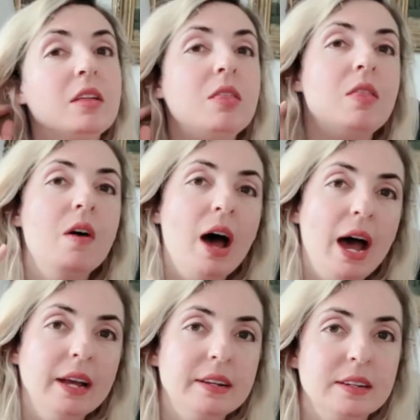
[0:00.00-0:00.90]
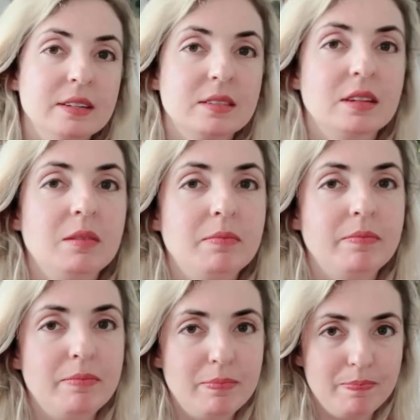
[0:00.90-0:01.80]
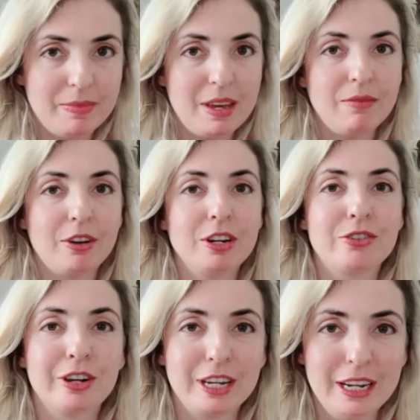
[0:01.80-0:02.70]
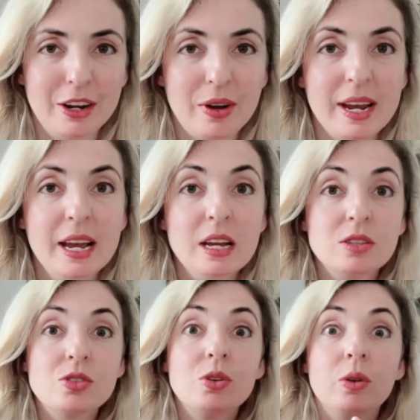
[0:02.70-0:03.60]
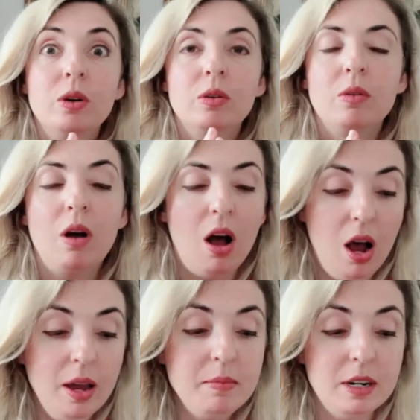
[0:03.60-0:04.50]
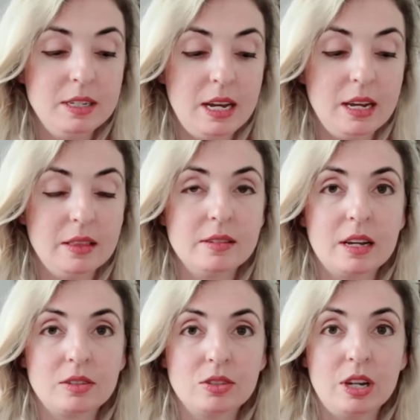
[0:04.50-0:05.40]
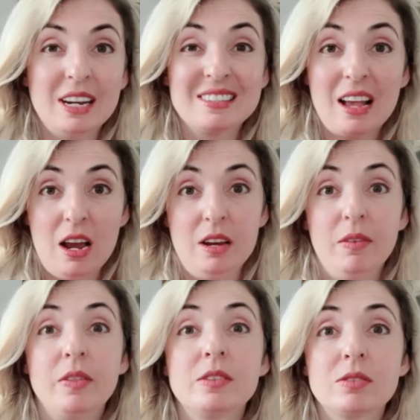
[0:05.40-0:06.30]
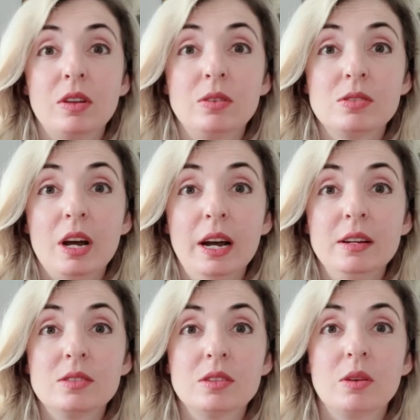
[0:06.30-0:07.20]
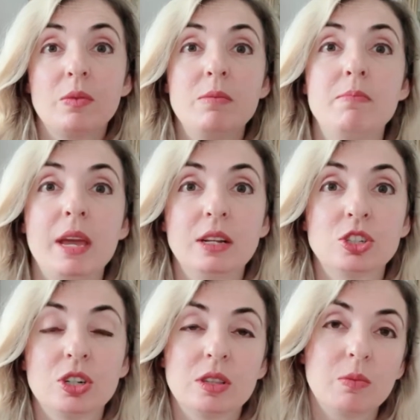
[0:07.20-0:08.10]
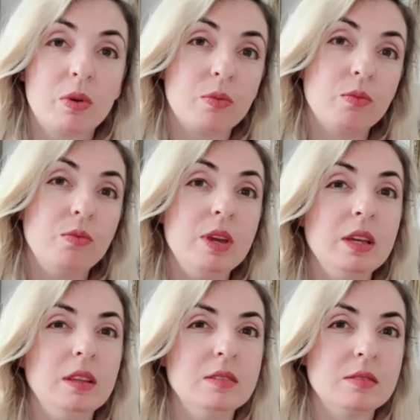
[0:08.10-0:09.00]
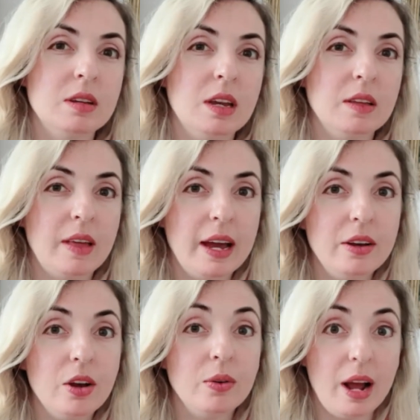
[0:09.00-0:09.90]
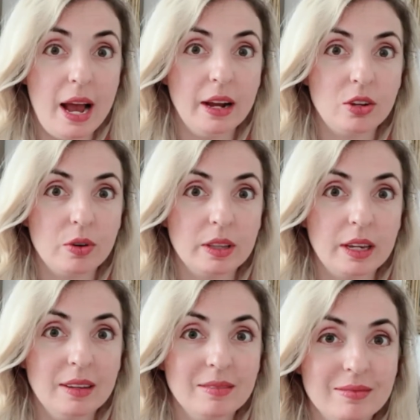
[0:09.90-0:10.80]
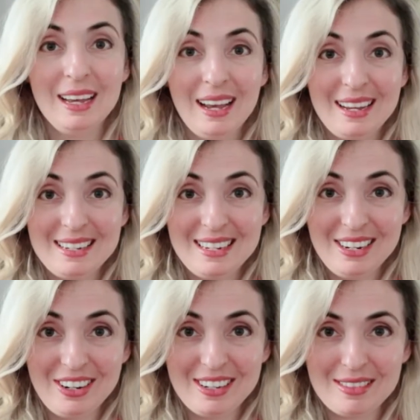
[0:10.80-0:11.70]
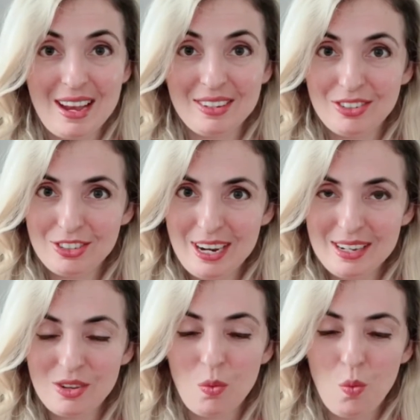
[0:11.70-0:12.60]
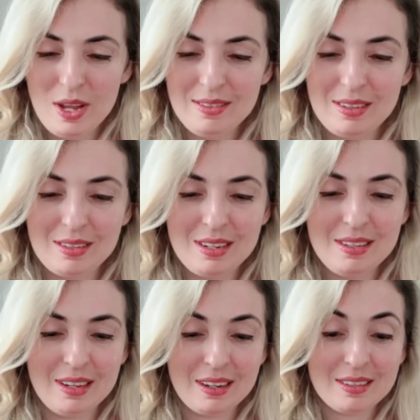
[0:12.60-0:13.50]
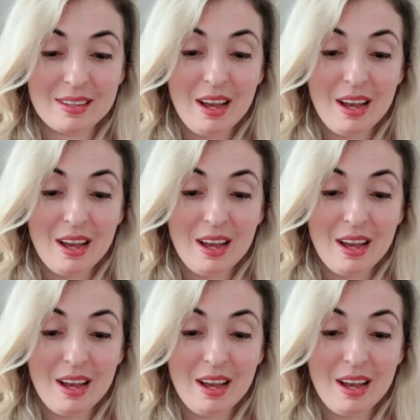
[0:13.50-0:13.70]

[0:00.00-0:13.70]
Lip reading: That is going to get very tricky. Okay? So I'm going to take this exercise kind of on the slow side so that we make sure that we're really singing that note accurately. And here is exercise 166.